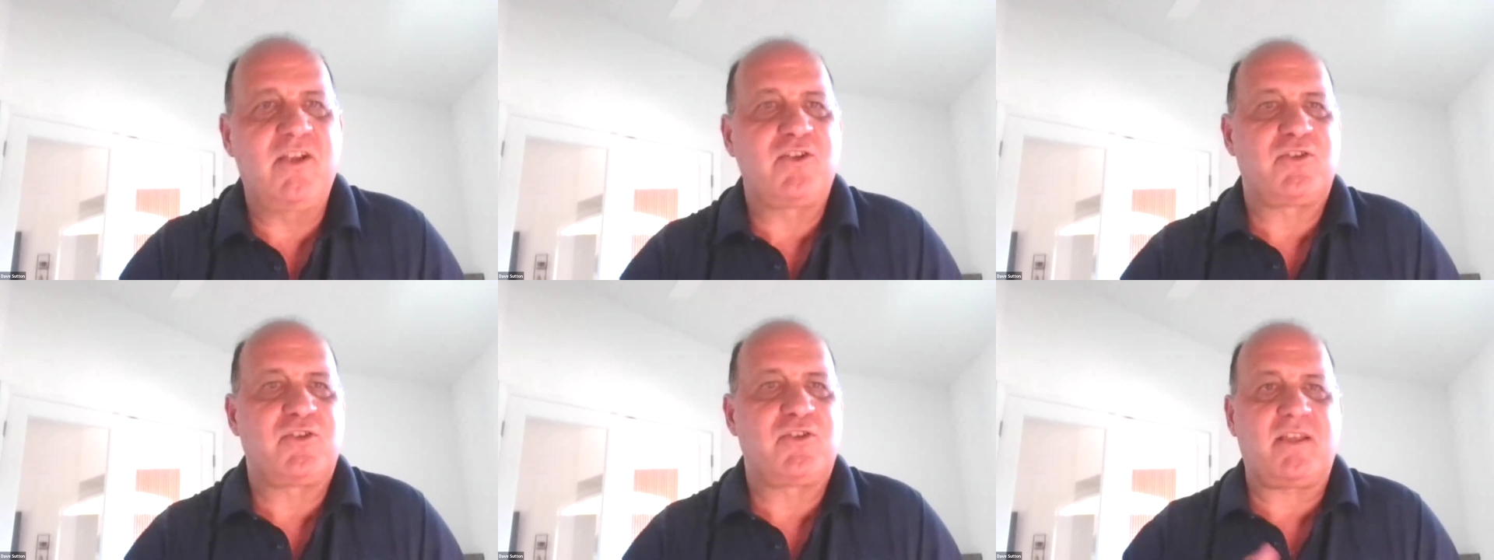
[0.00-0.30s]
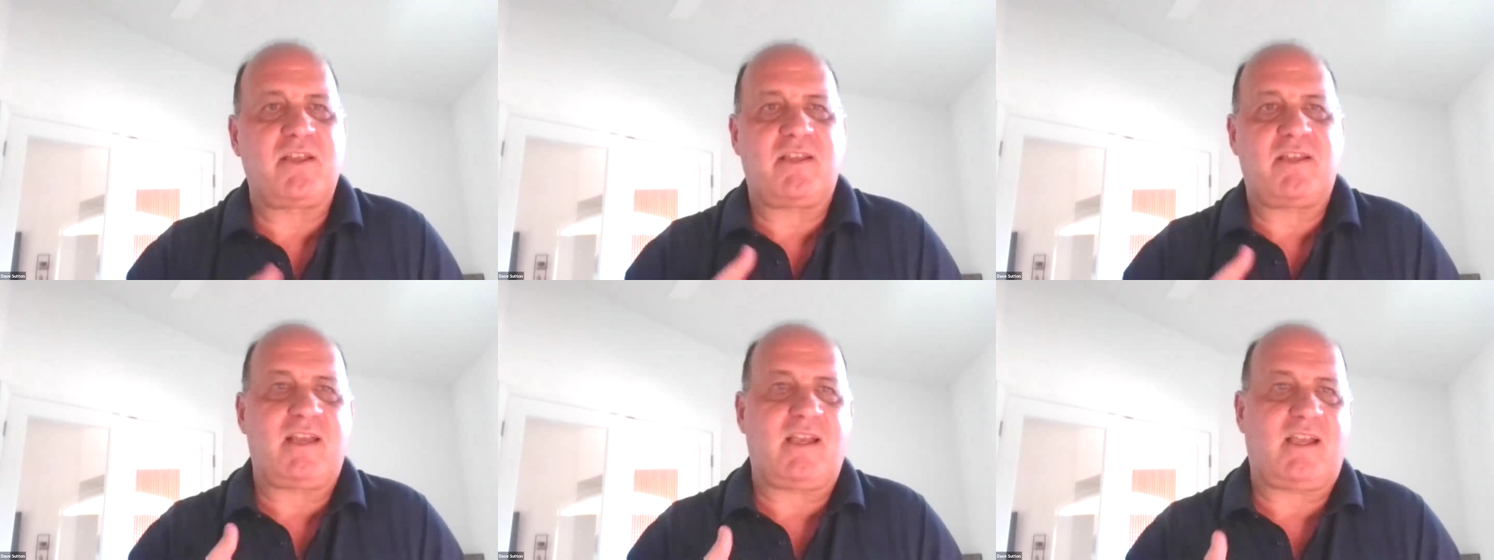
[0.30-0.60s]
so
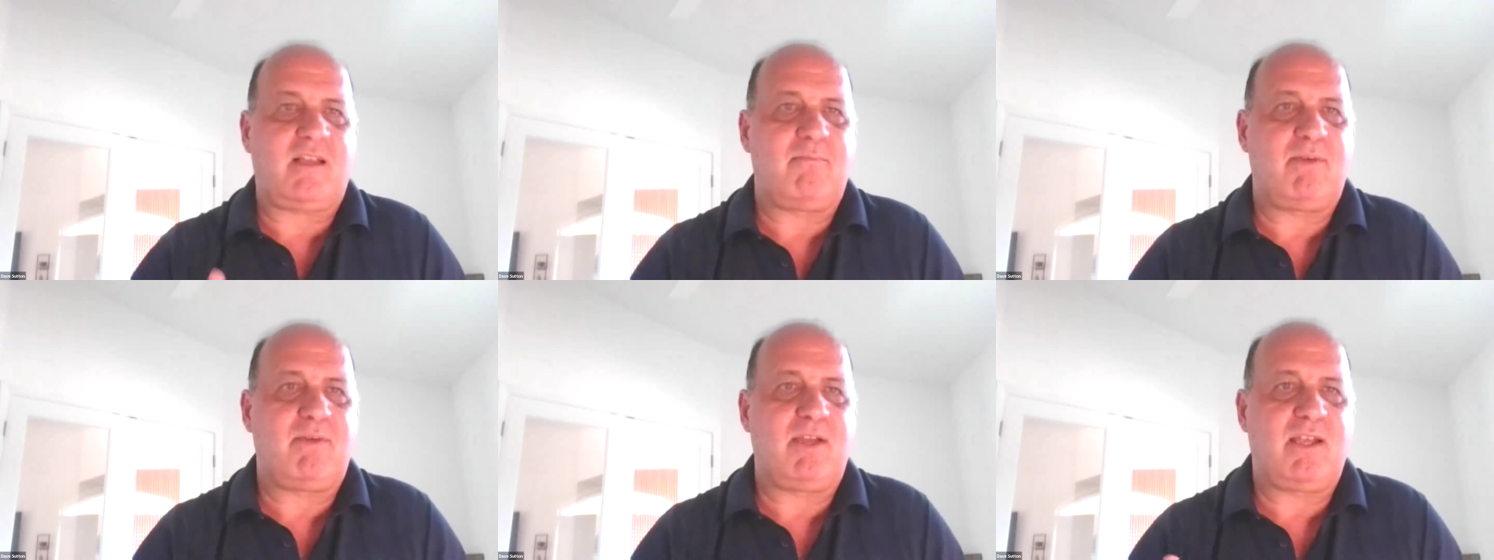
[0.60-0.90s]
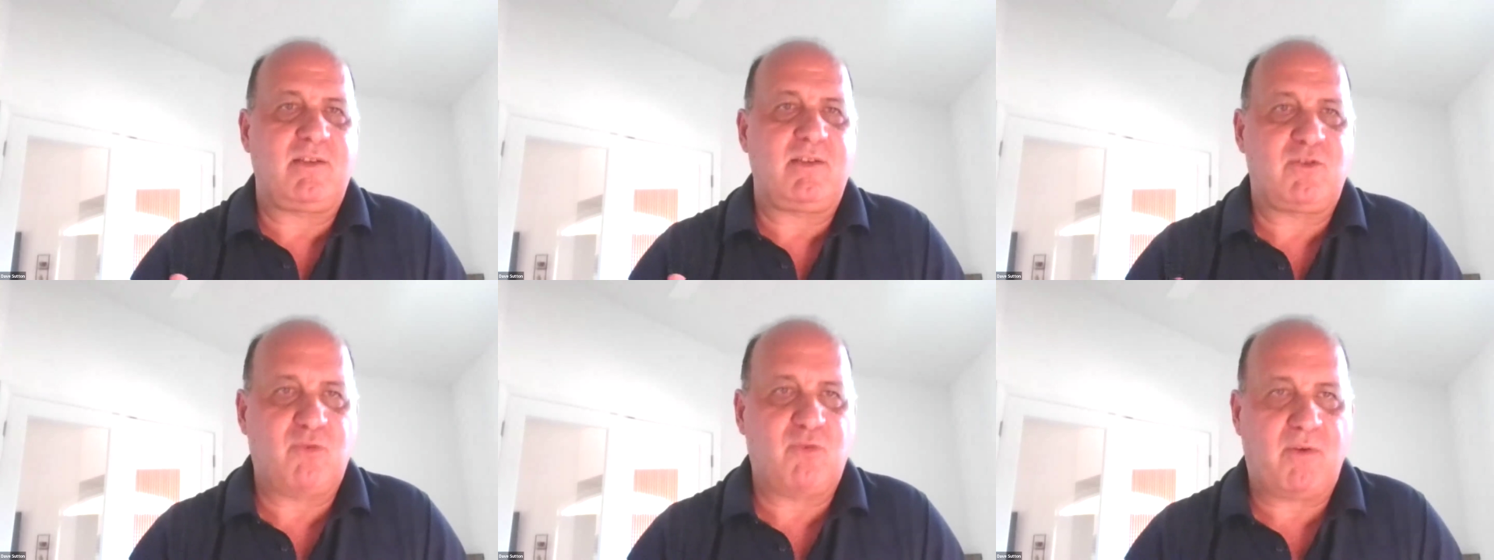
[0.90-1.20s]
that they can
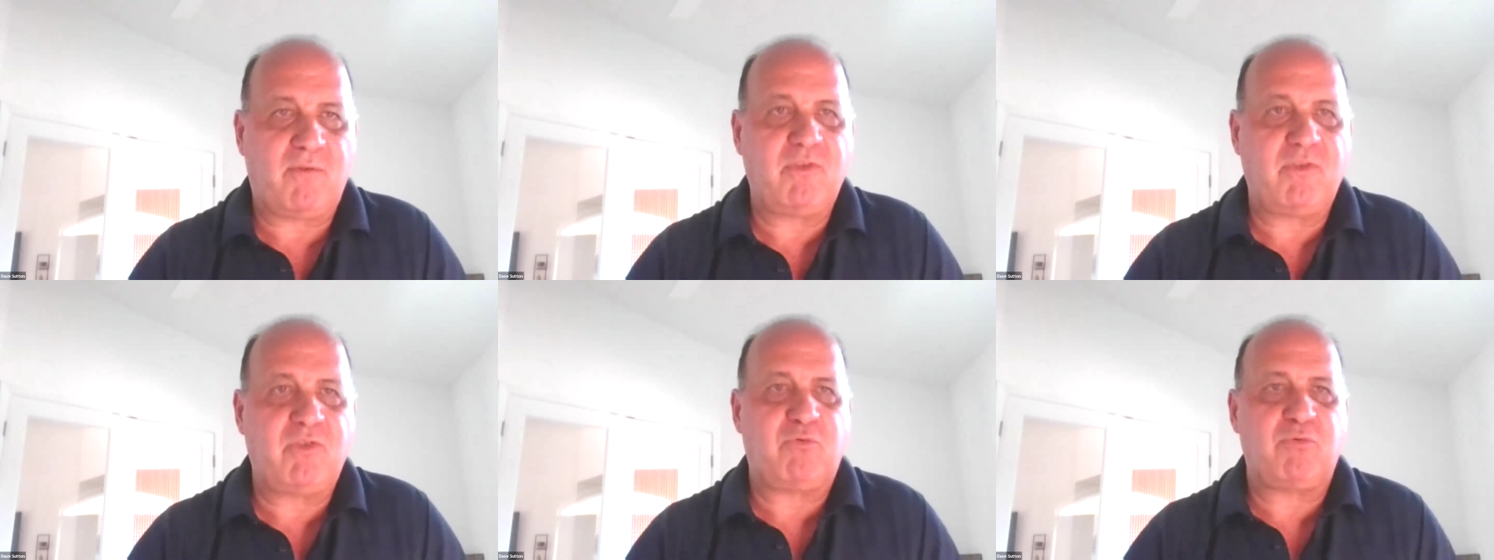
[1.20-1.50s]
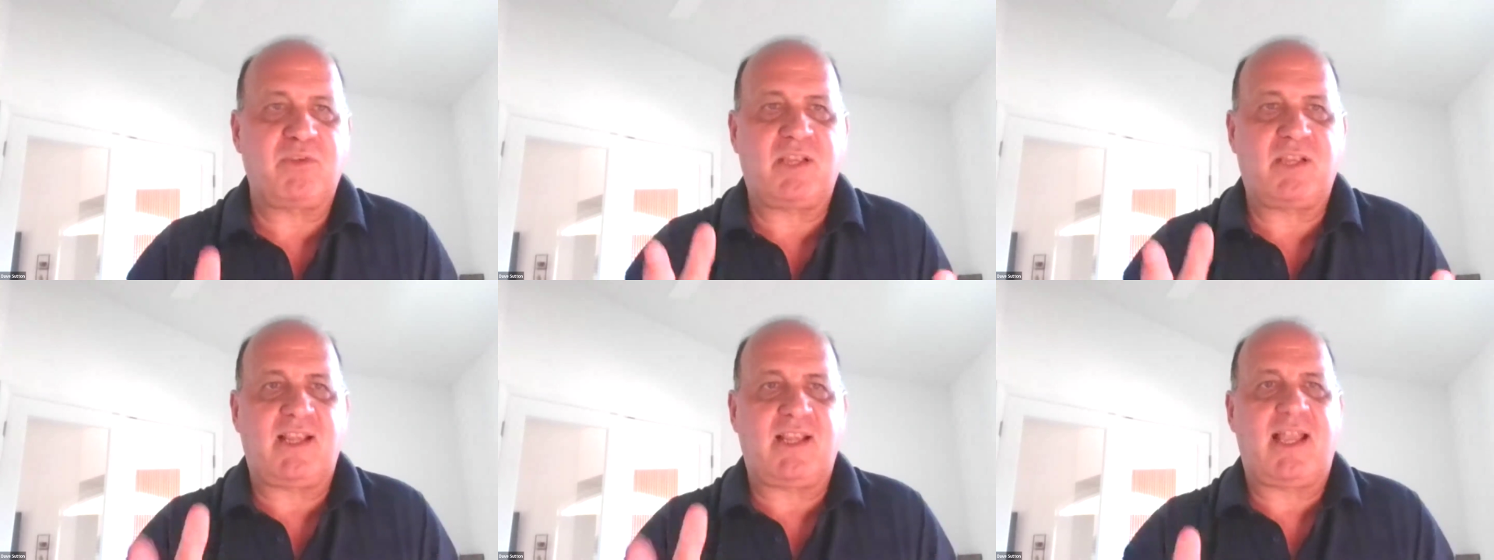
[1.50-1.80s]
be driven
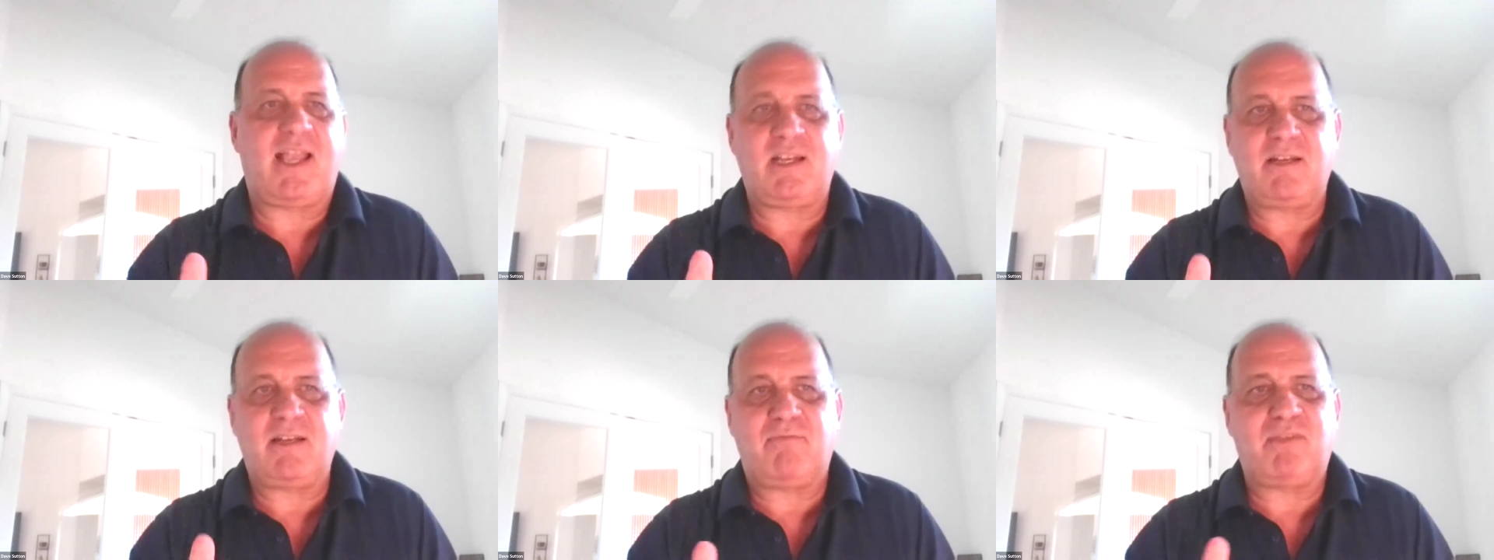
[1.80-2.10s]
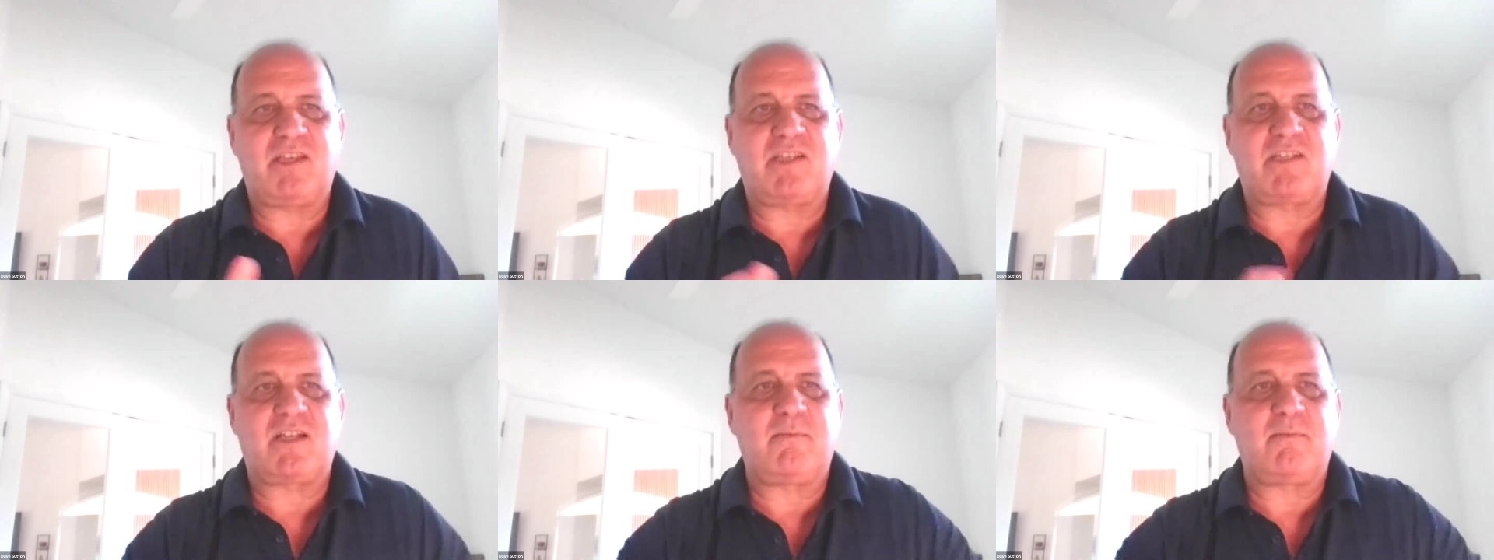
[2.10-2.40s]
through the lane if
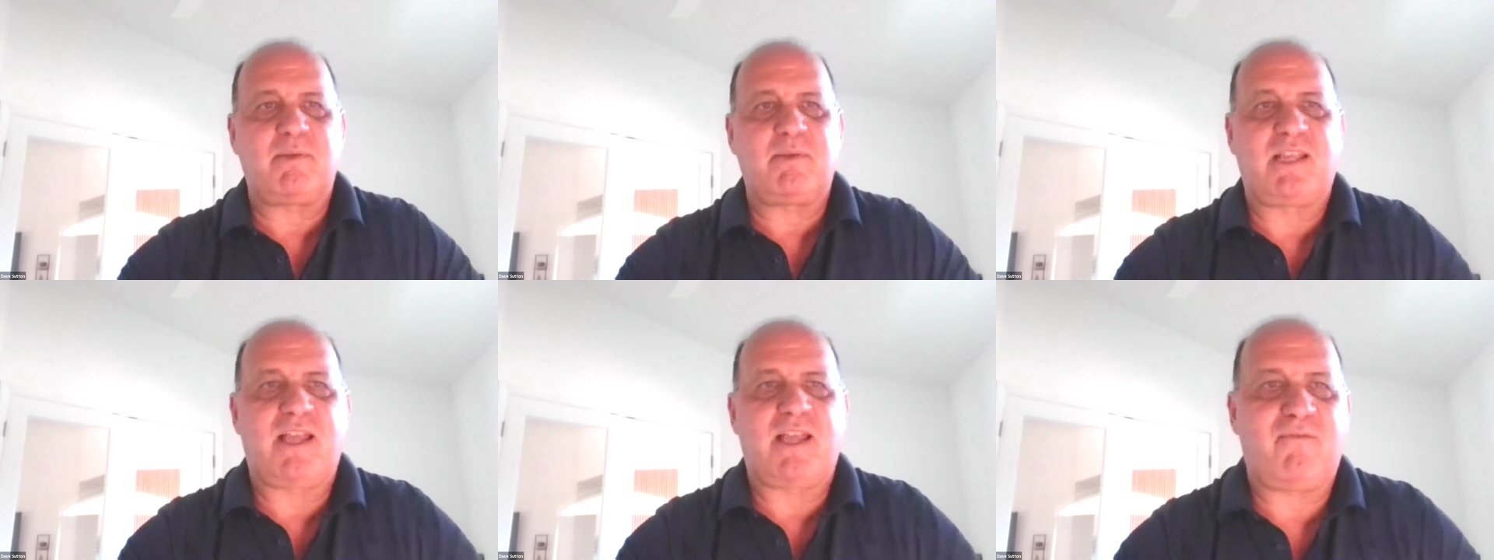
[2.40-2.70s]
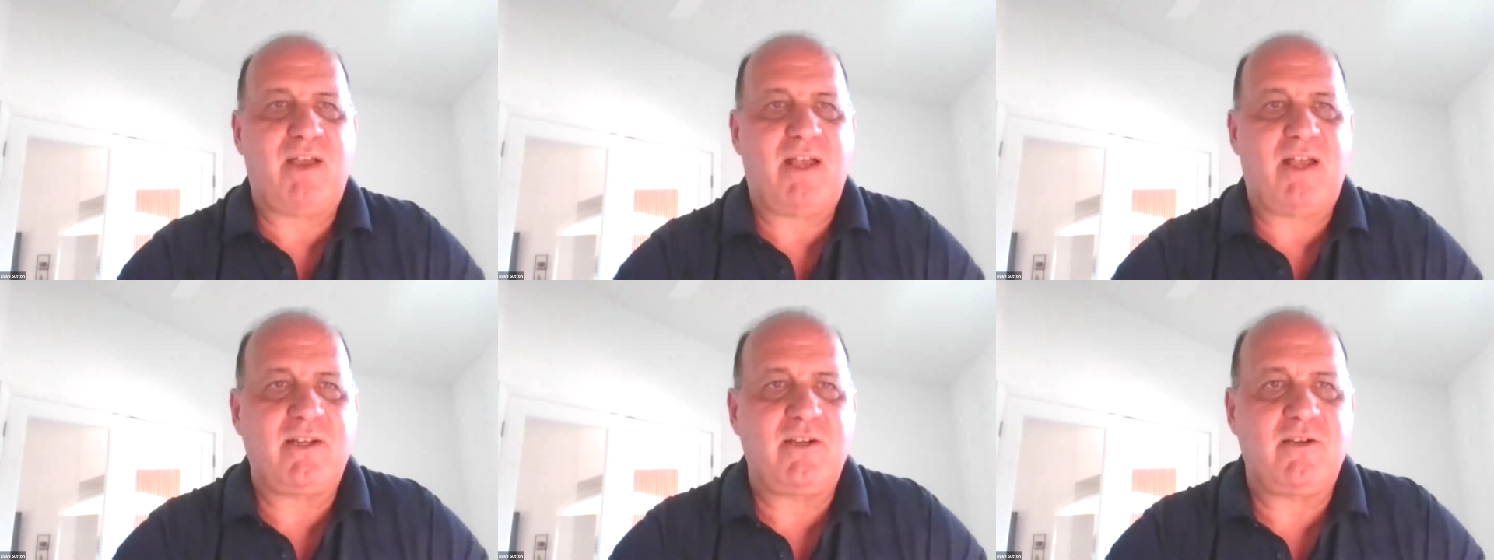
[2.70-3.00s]
they sell them in
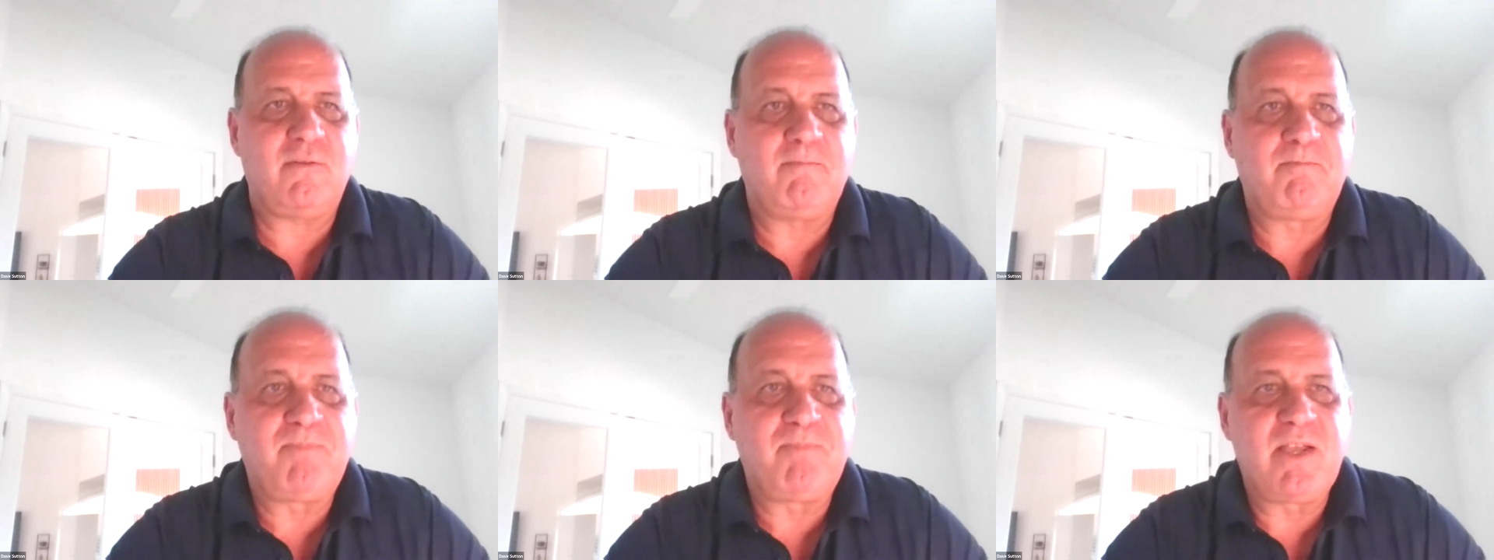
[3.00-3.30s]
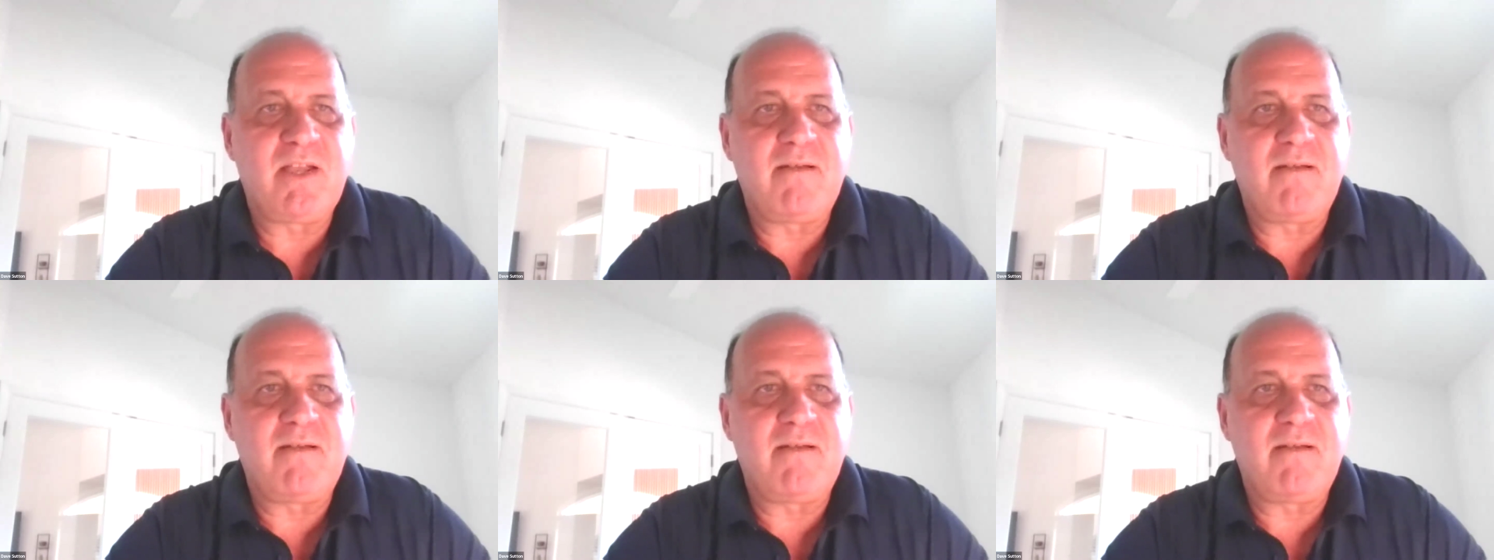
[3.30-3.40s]
that venue,